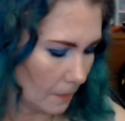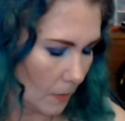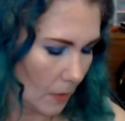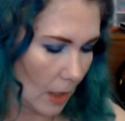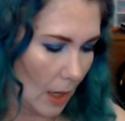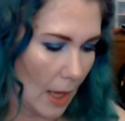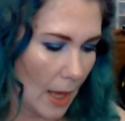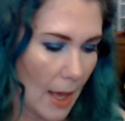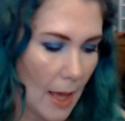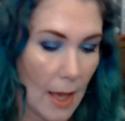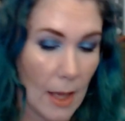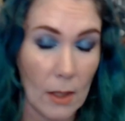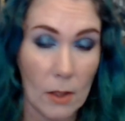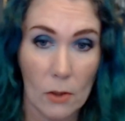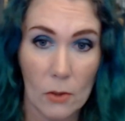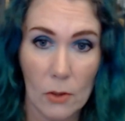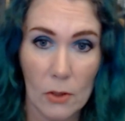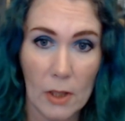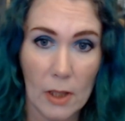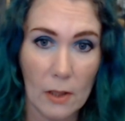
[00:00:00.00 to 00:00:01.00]
and
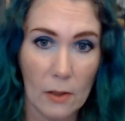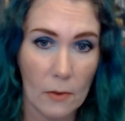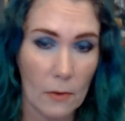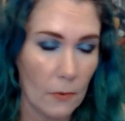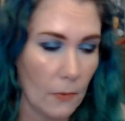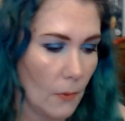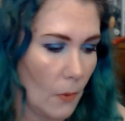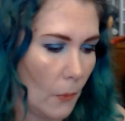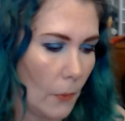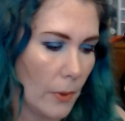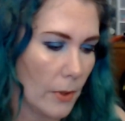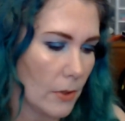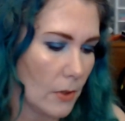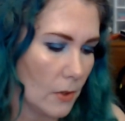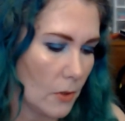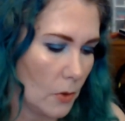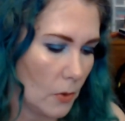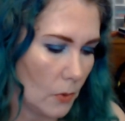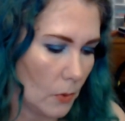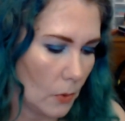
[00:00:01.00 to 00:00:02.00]
looking forward
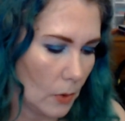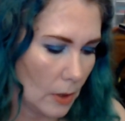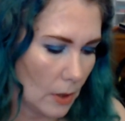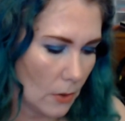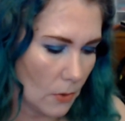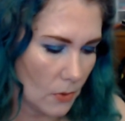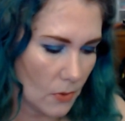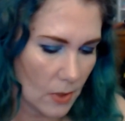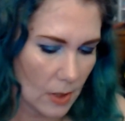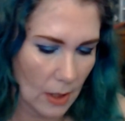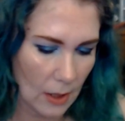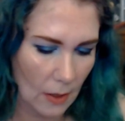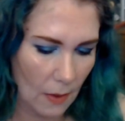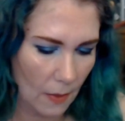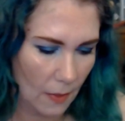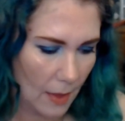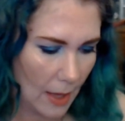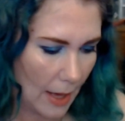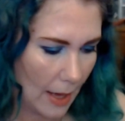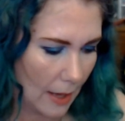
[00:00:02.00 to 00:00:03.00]
to using
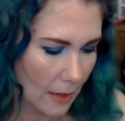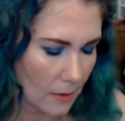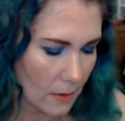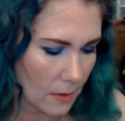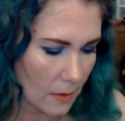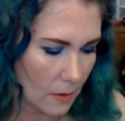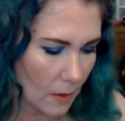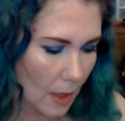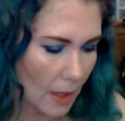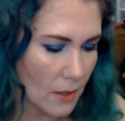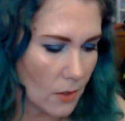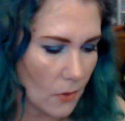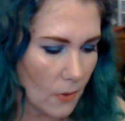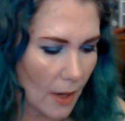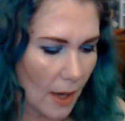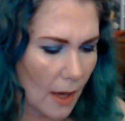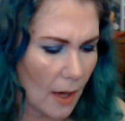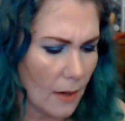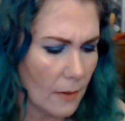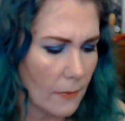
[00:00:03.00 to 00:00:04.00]
that. I do
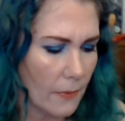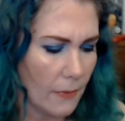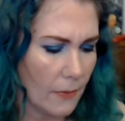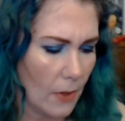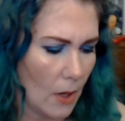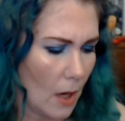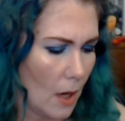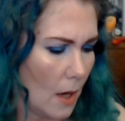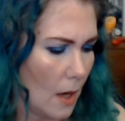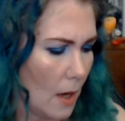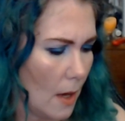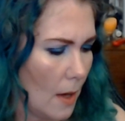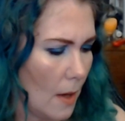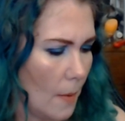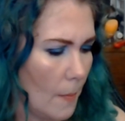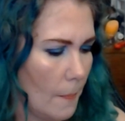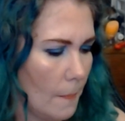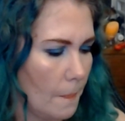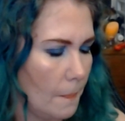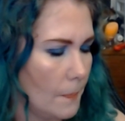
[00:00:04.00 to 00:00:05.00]
have
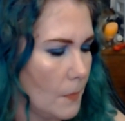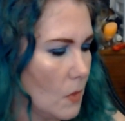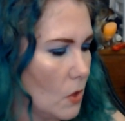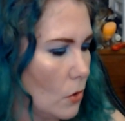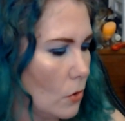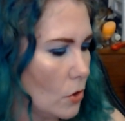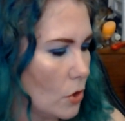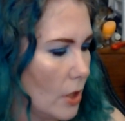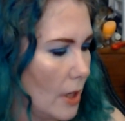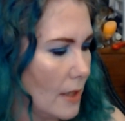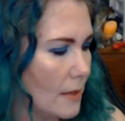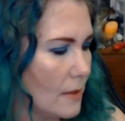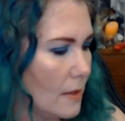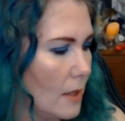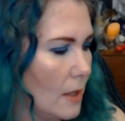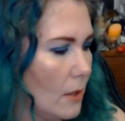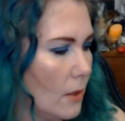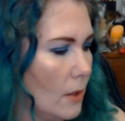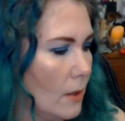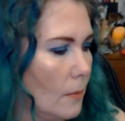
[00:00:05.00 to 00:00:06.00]
um, two shades in
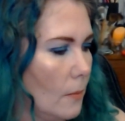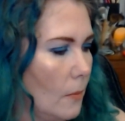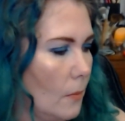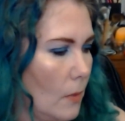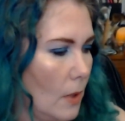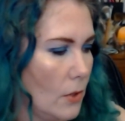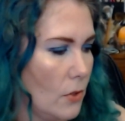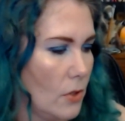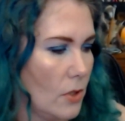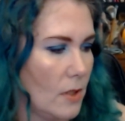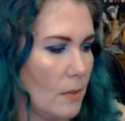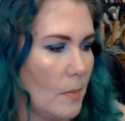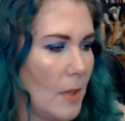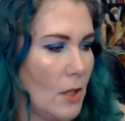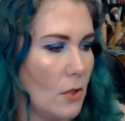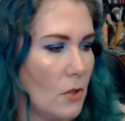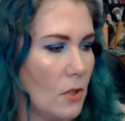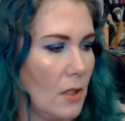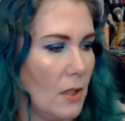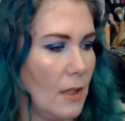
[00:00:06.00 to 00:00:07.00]
here, I should
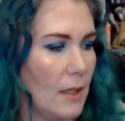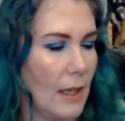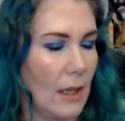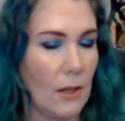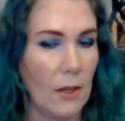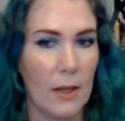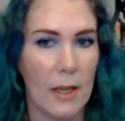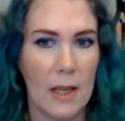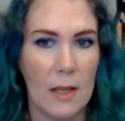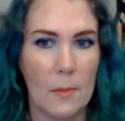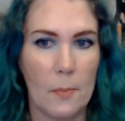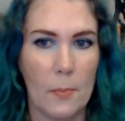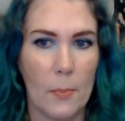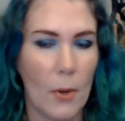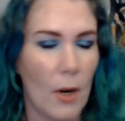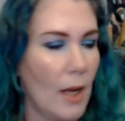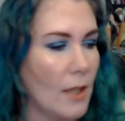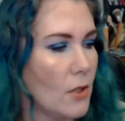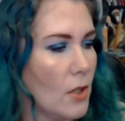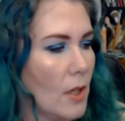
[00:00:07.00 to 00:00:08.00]
mention, that are in
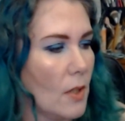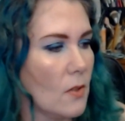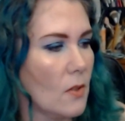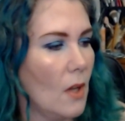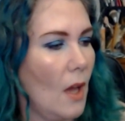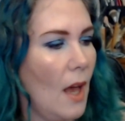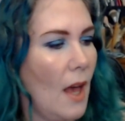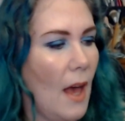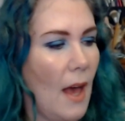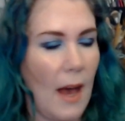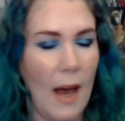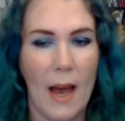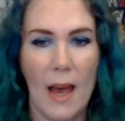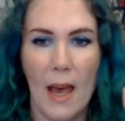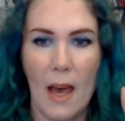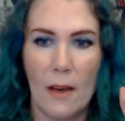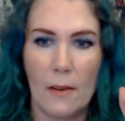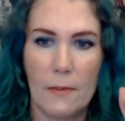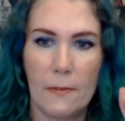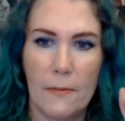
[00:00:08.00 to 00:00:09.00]
projects. I
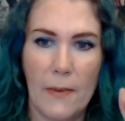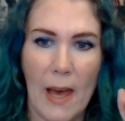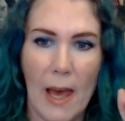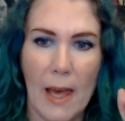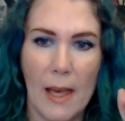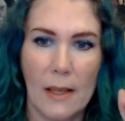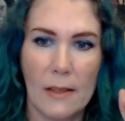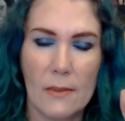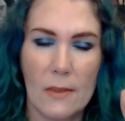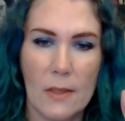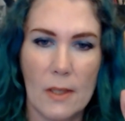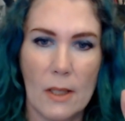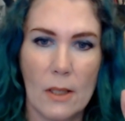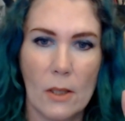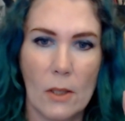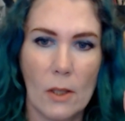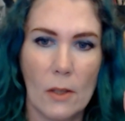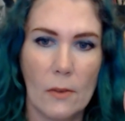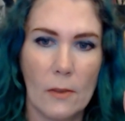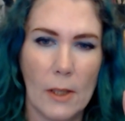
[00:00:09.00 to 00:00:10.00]
have Fangs
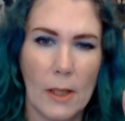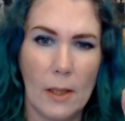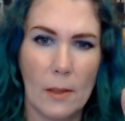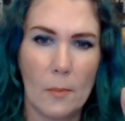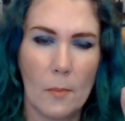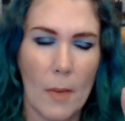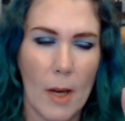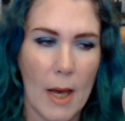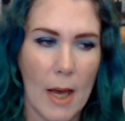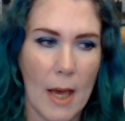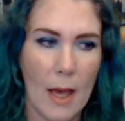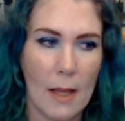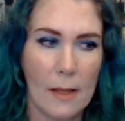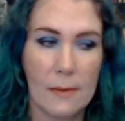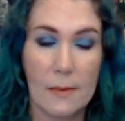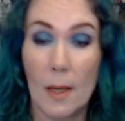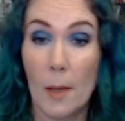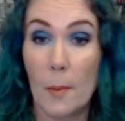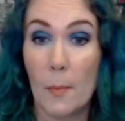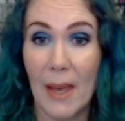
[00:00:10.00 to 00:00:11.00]
here in my
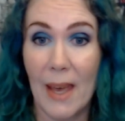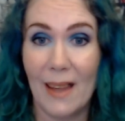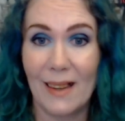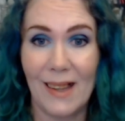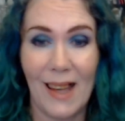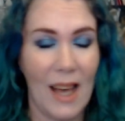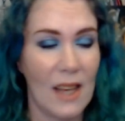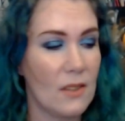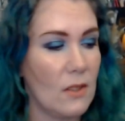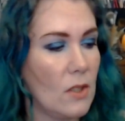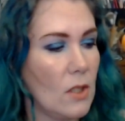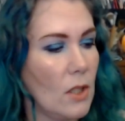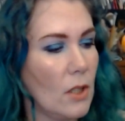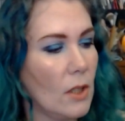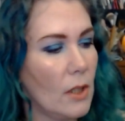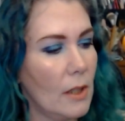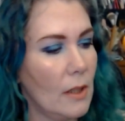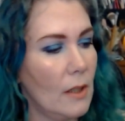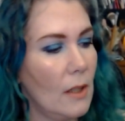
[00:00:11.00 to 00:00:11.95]
same pan last year